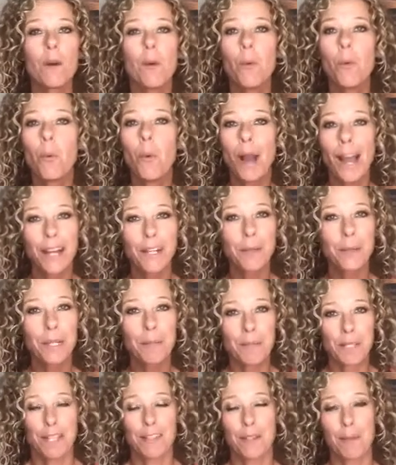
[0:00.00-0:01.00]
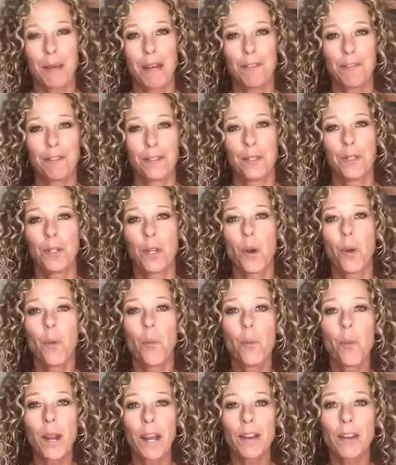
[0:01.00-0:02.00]
Why do we obsess about food?
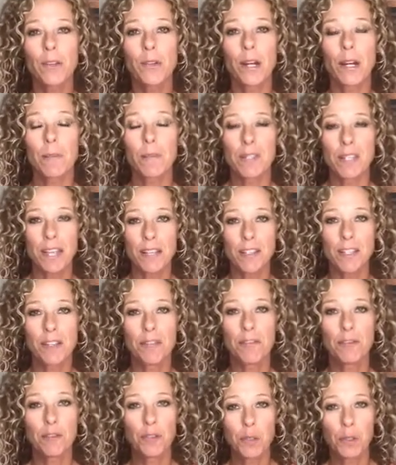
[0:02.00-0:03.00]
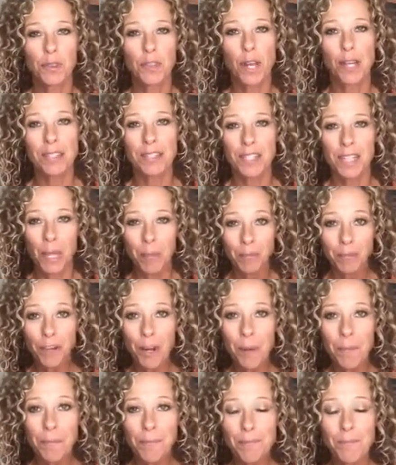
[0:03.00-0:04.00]
Where do obsessive food thoughts come
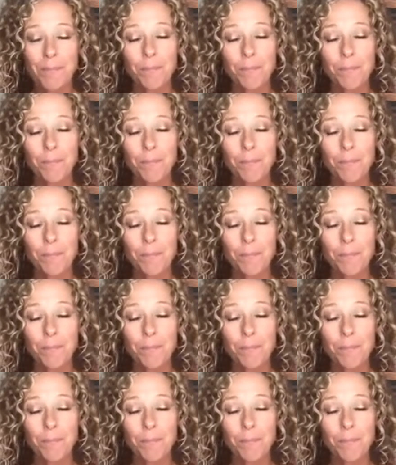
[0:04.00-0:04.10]
from?